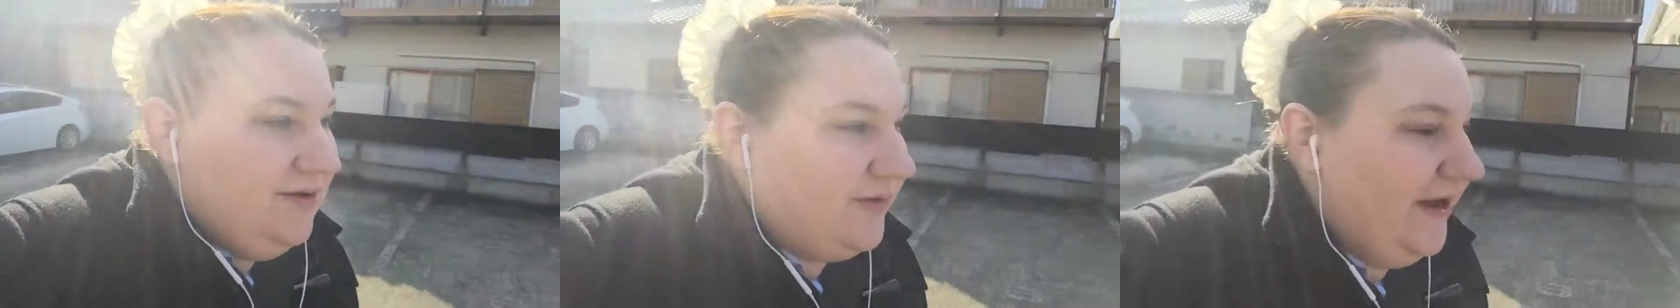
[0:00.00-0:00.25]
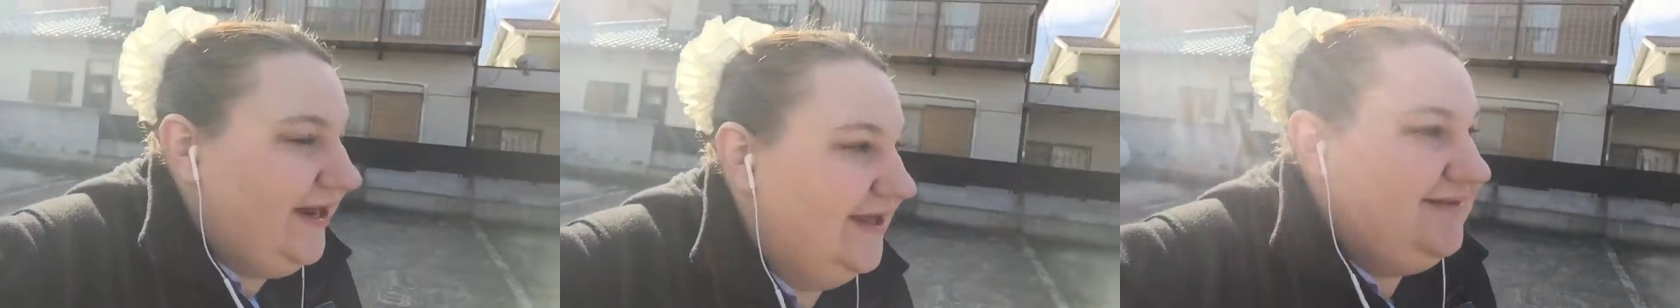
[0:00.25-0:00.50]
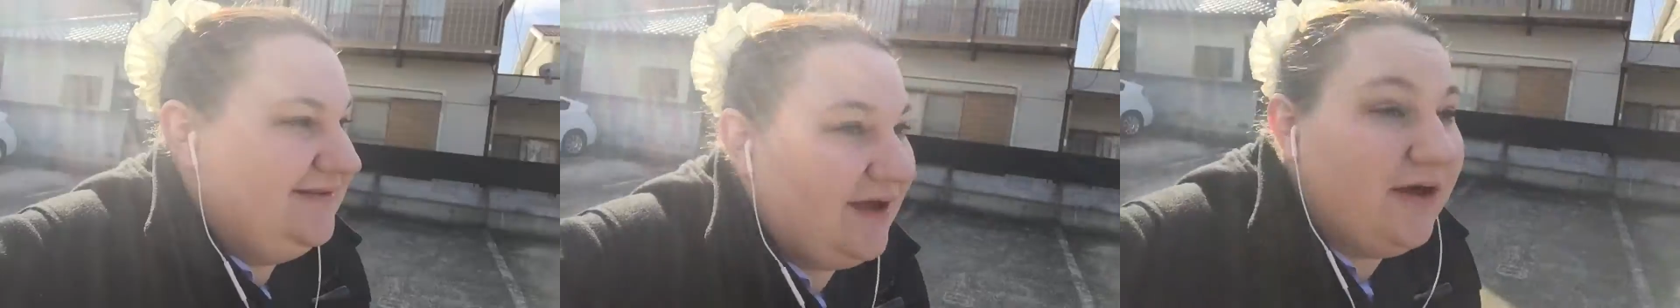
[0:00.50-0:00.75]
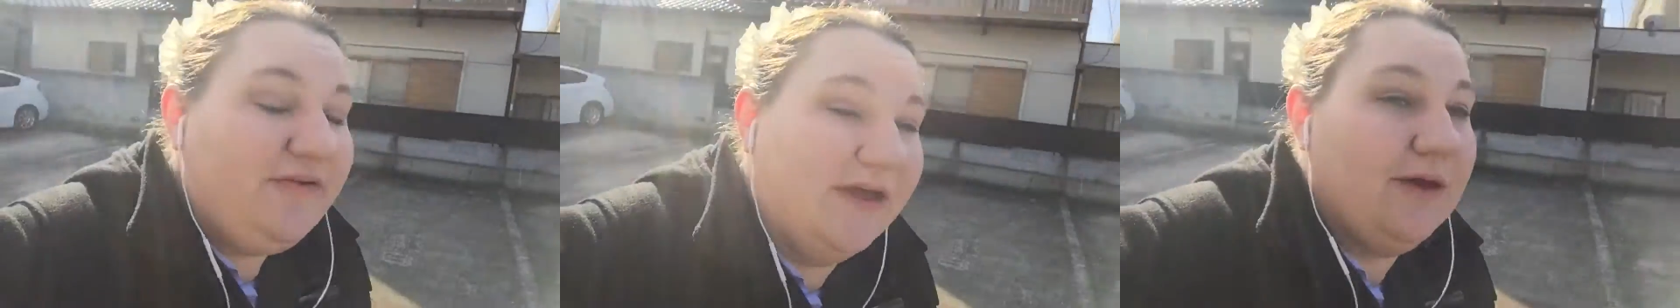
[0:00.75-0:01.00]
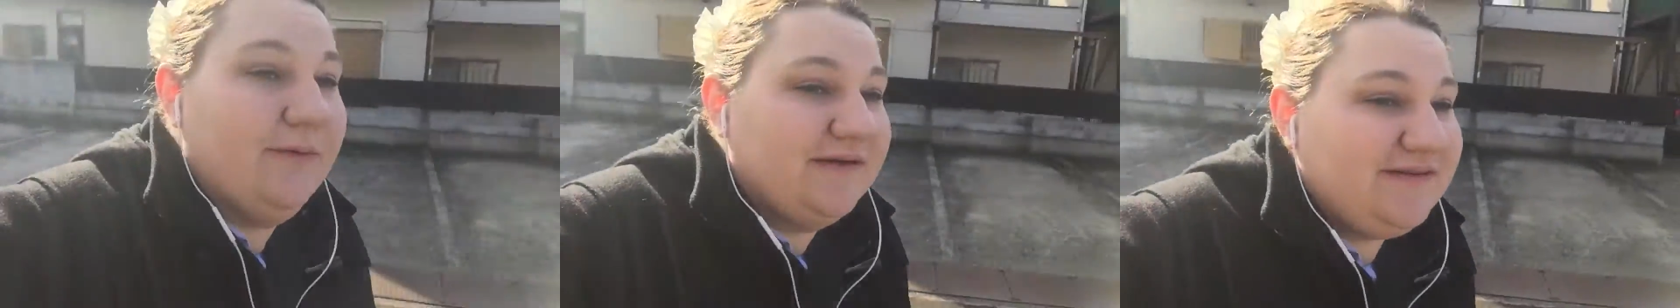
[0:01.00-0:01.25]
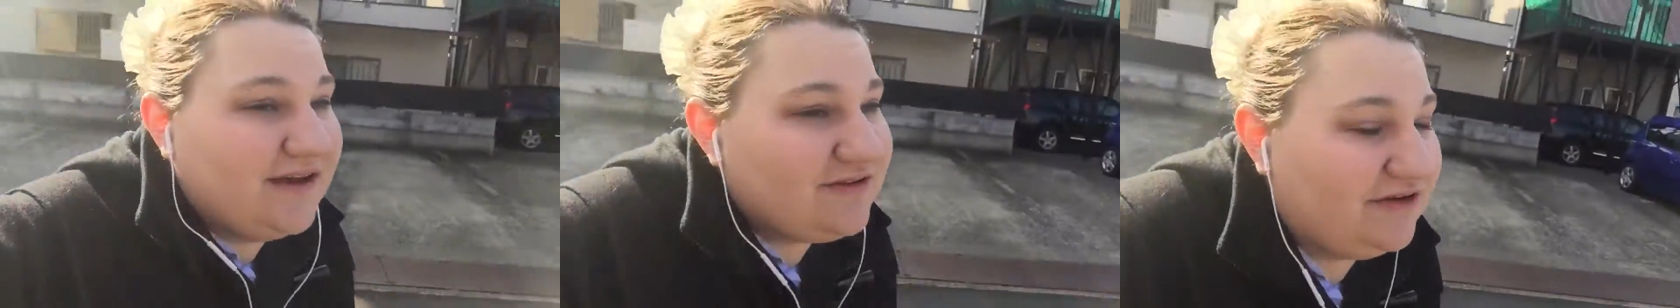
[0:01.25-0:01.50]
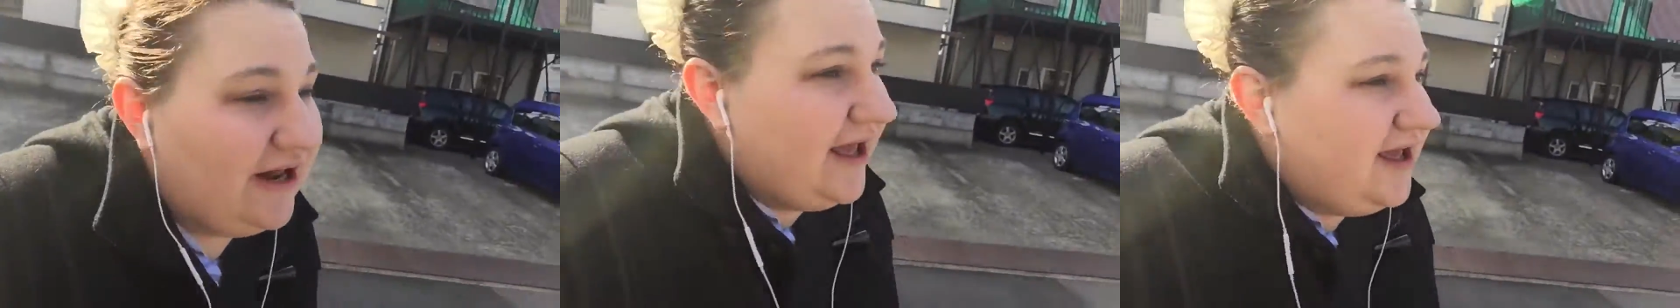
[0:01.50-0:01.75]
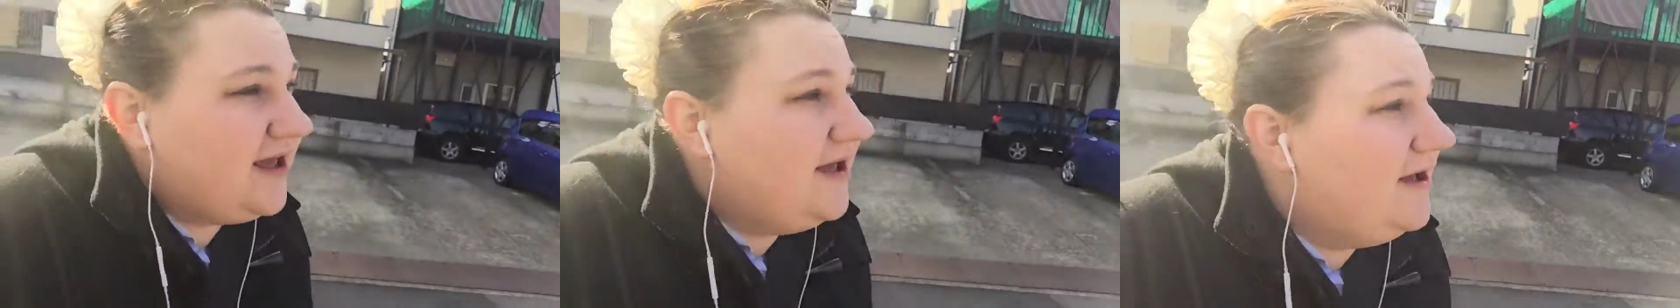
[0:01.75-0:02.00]
rainy and stuff like it was yesterday.
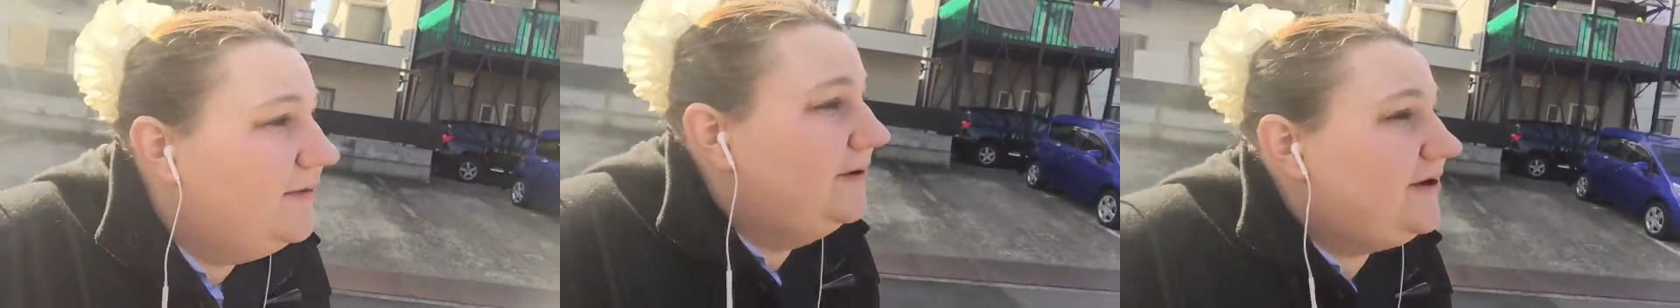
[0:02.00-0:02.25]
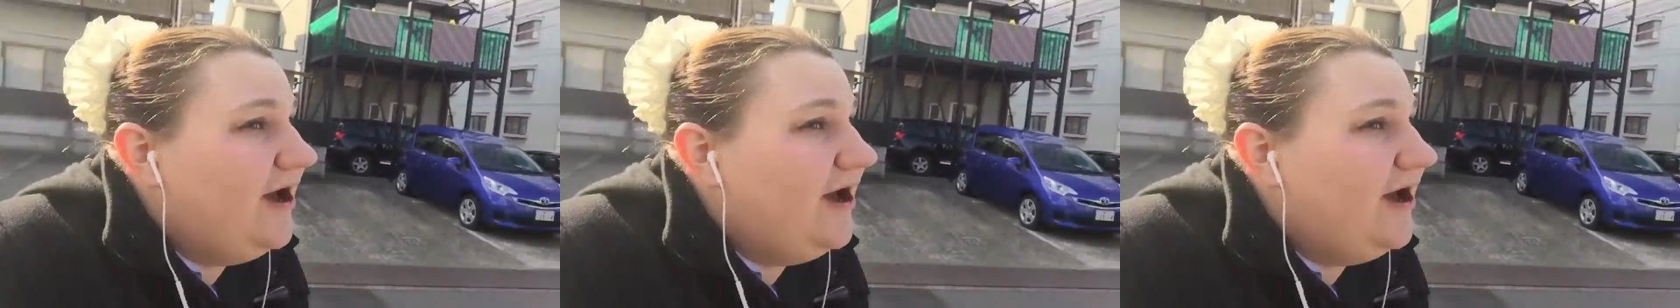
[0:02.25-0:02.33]
But